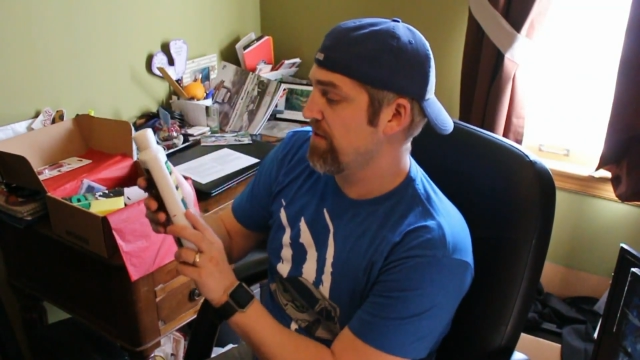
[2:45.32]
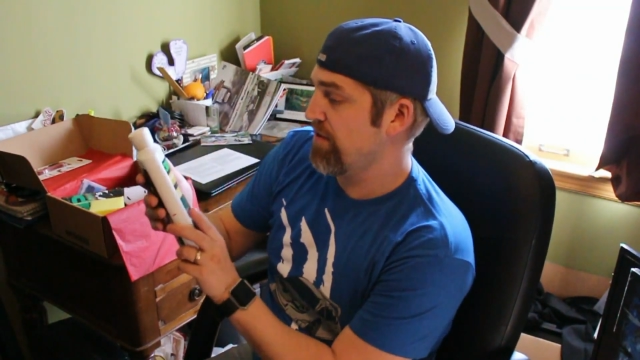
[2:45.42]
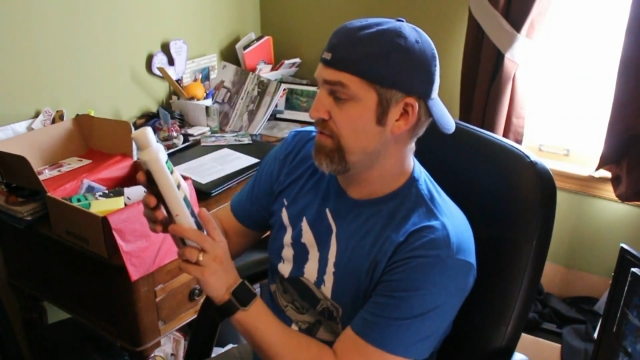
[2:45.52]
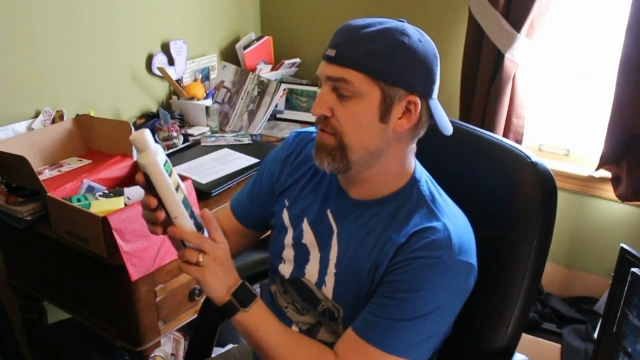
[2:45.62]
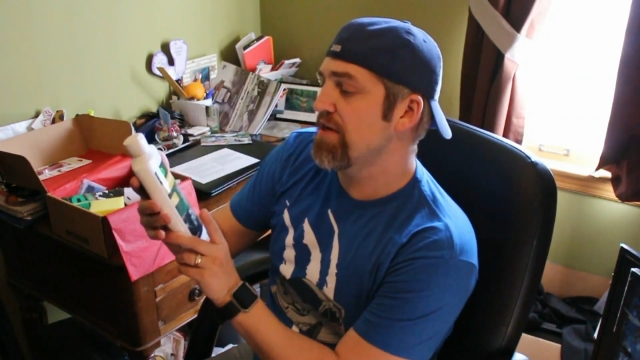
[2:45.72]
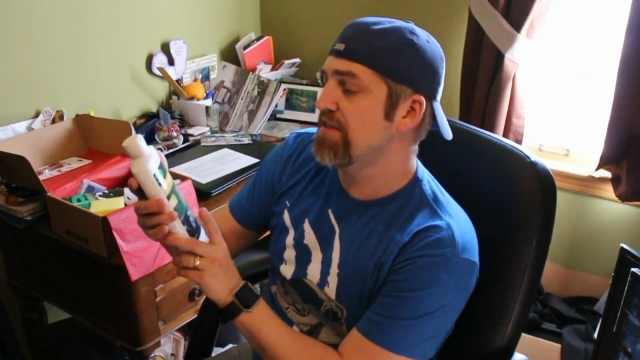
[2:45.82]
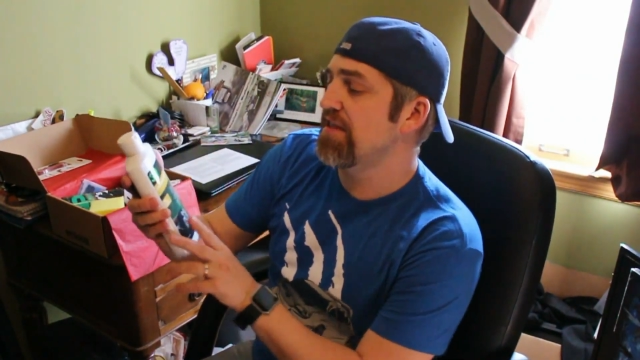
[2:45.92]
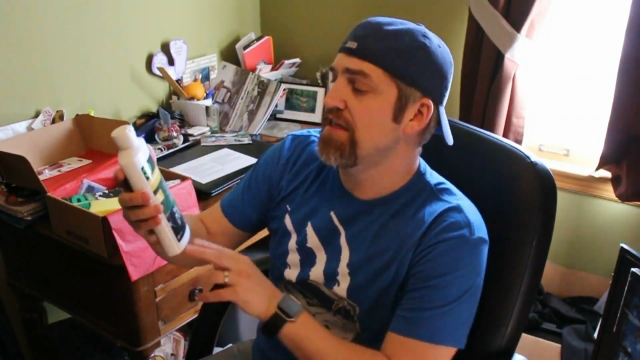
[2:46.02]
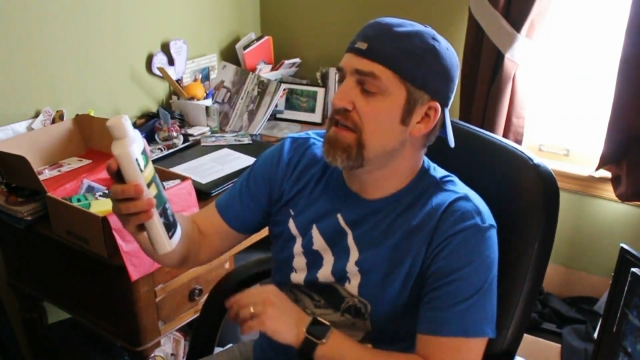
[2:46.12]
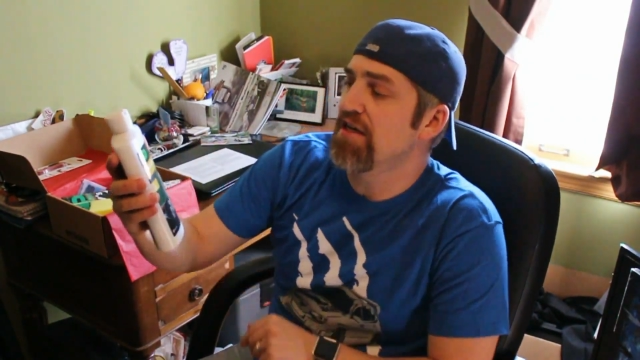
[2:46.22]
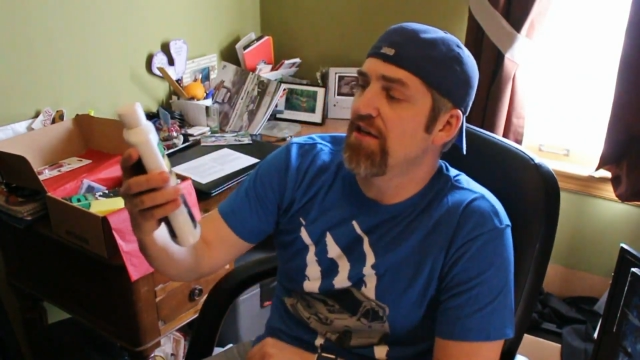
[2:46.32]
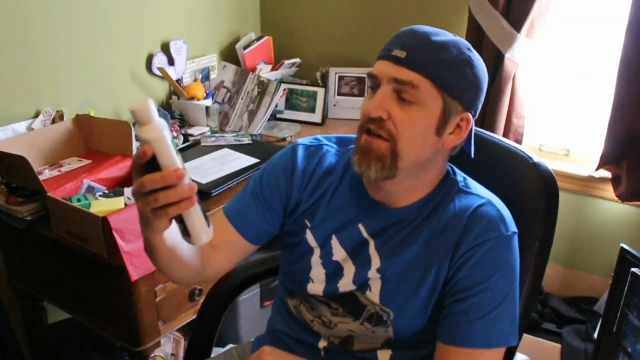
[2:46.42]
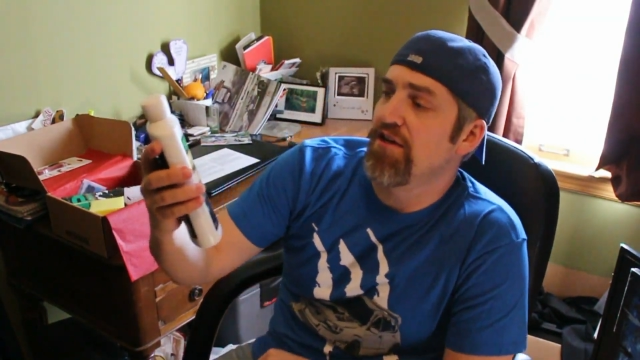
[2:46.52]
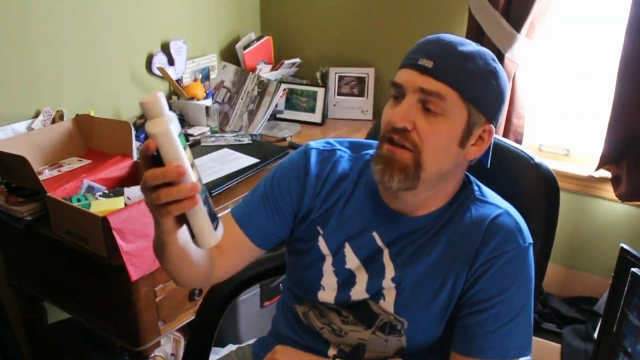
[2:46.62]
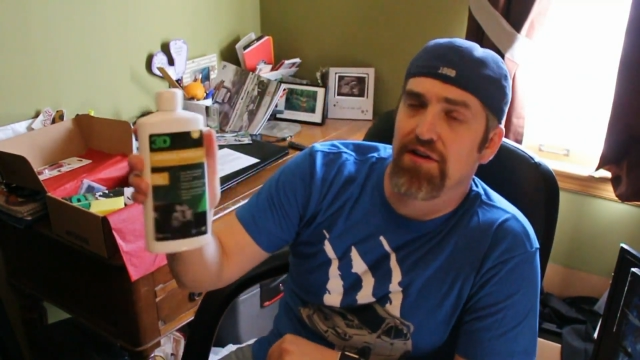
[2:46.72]
3D
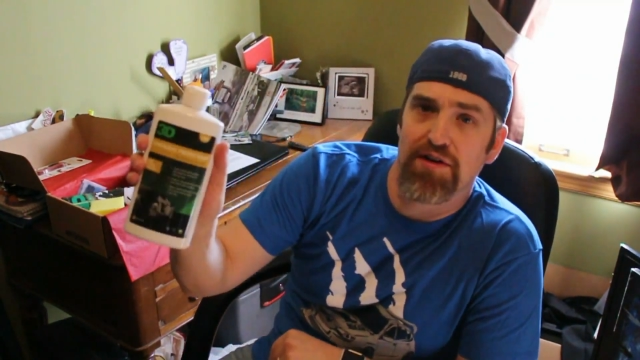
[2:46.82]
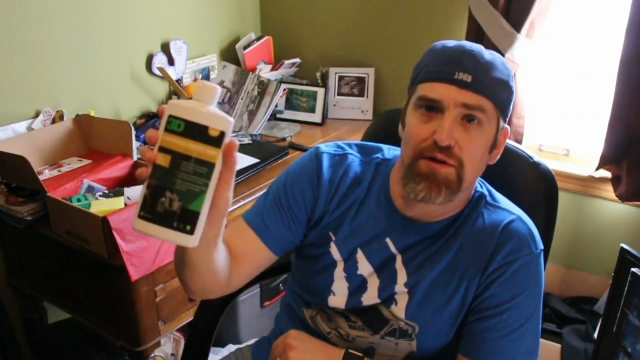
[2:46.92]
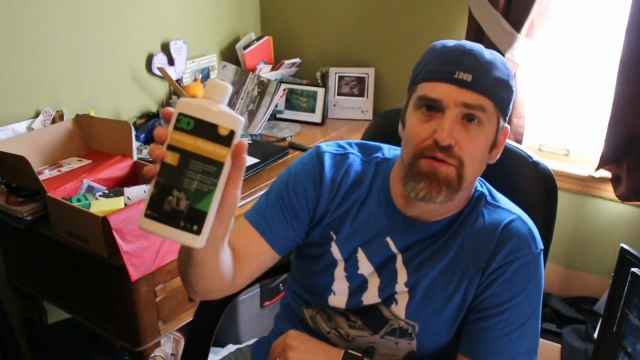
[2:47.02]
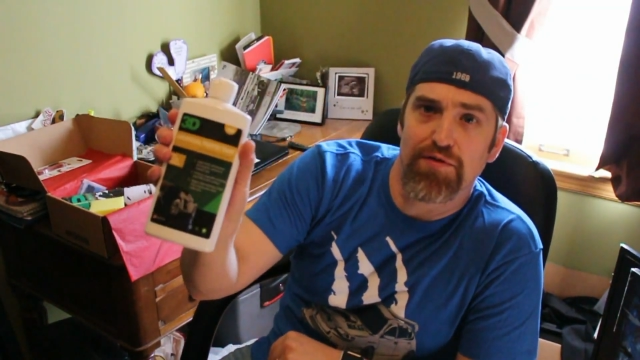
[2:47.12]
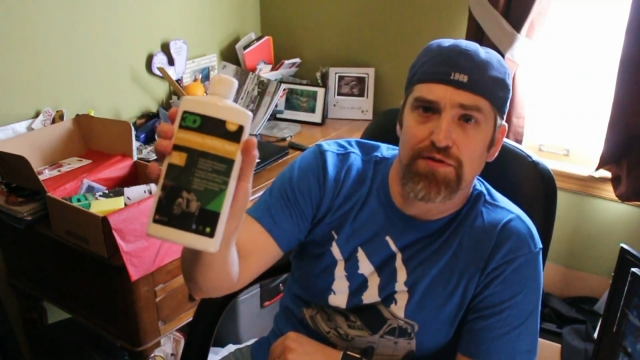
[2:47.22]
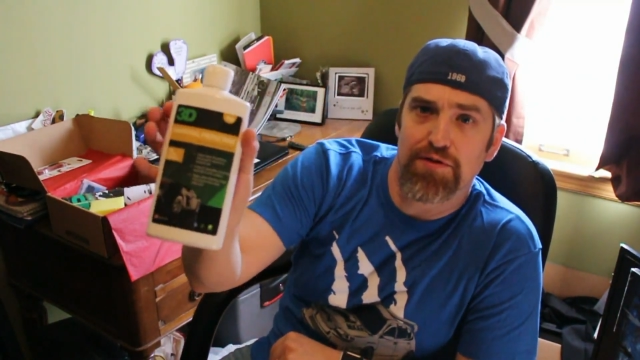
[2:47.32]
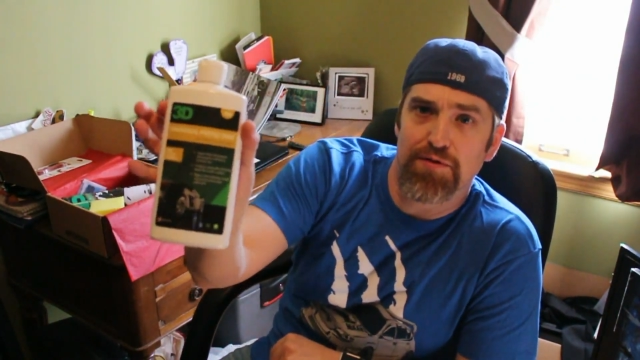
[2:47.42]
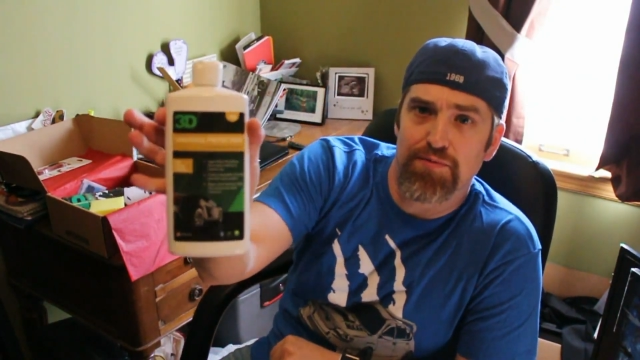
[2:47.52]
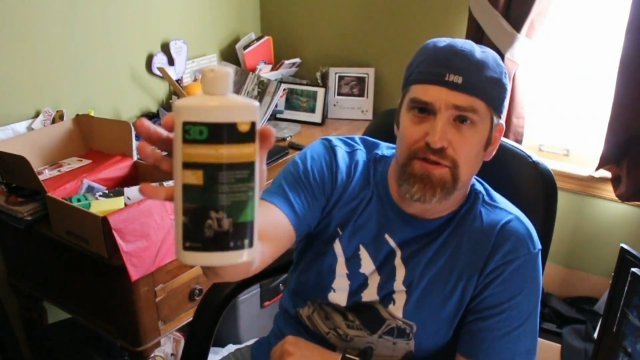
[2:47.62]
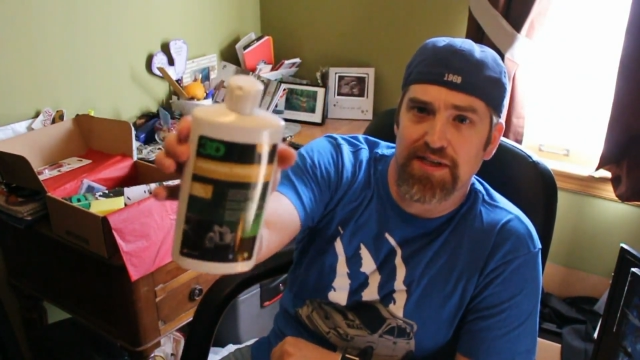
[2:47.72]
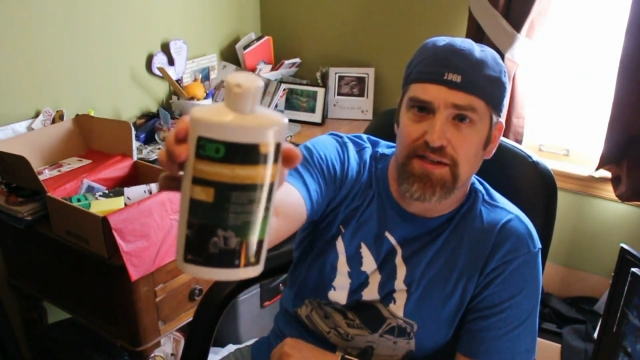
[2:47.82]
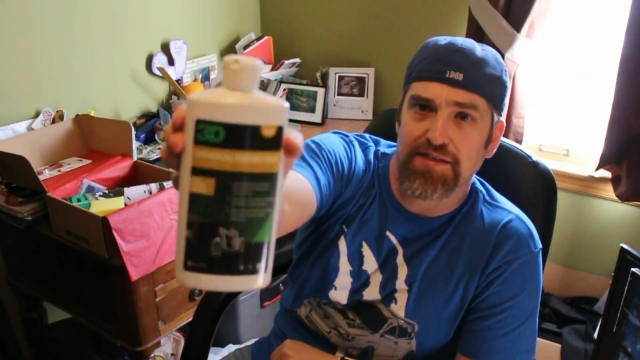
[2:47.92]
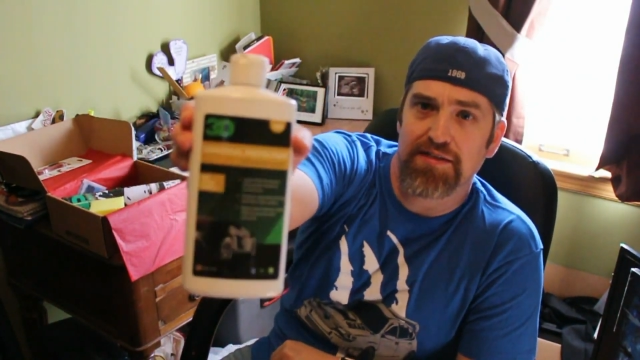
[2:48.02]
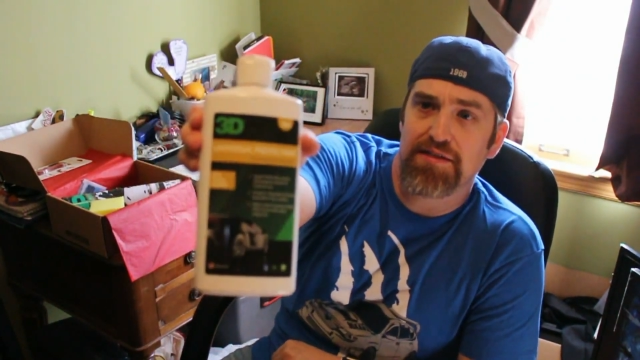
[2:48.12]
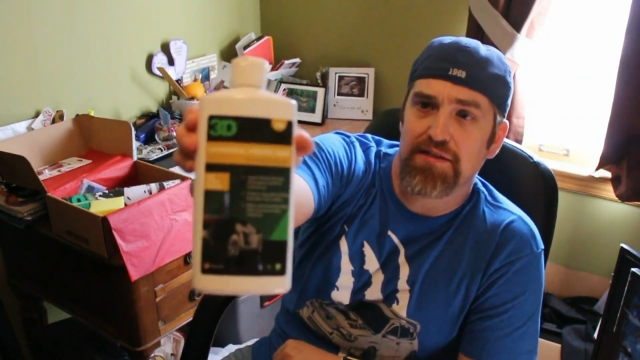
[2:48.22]
Universal
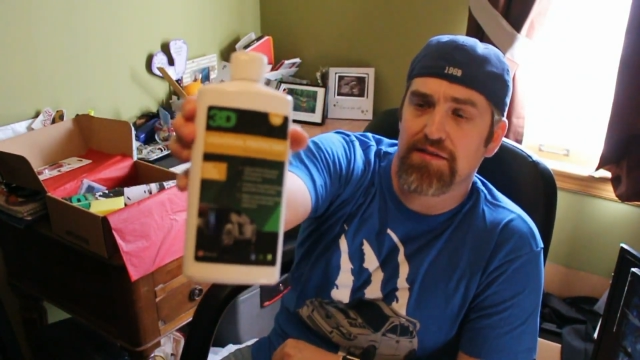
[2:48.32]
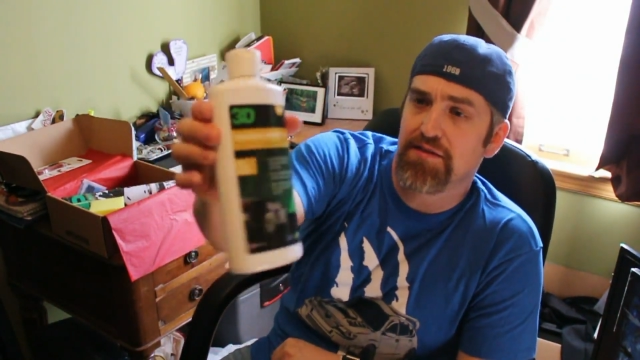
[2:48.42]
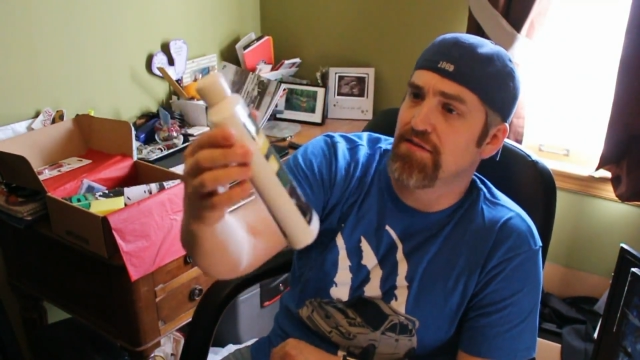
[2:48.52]
Protectant.